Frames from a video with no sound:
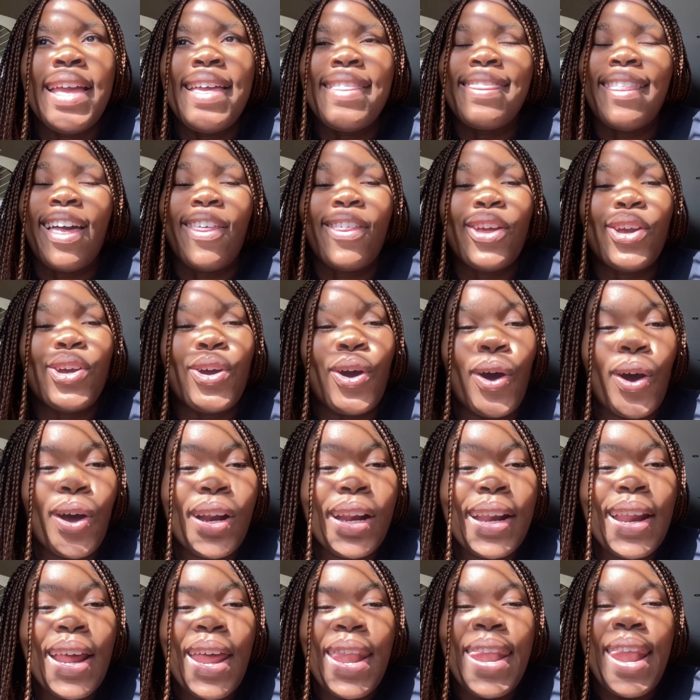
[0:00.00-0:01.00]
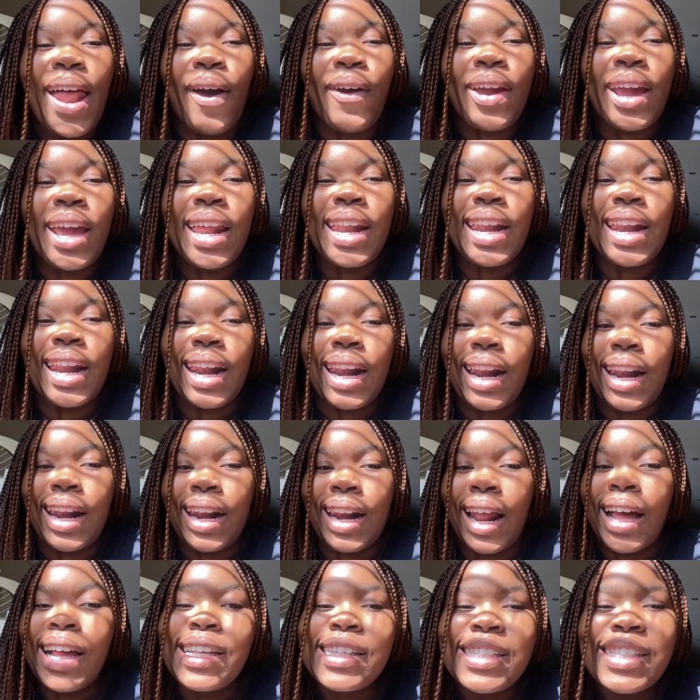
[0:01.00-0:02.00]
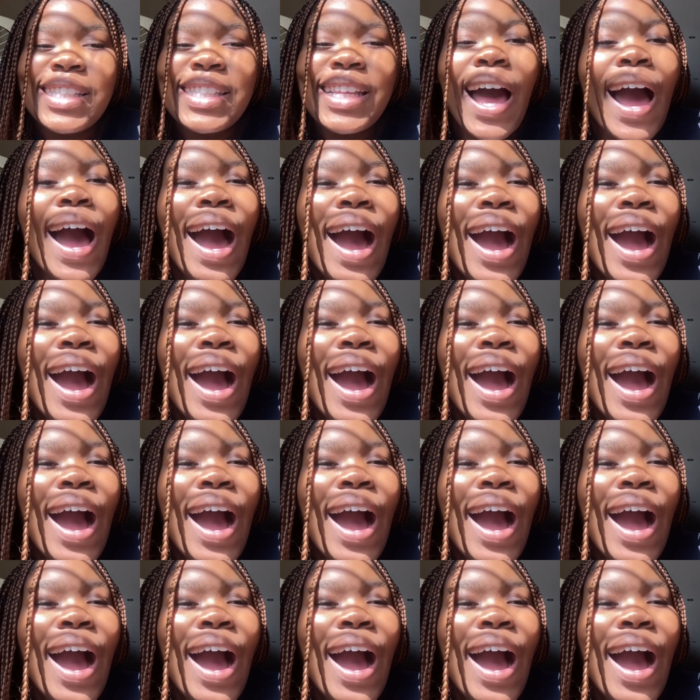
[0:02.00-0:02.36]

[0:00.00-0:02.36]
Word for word: Now they're gone. Now I can rasa.